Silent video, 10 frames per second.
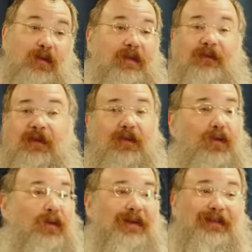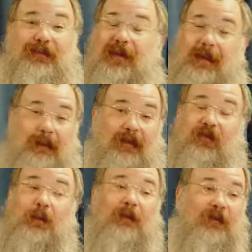And the physical one is really the most
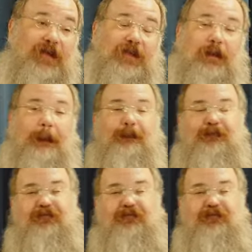superficial.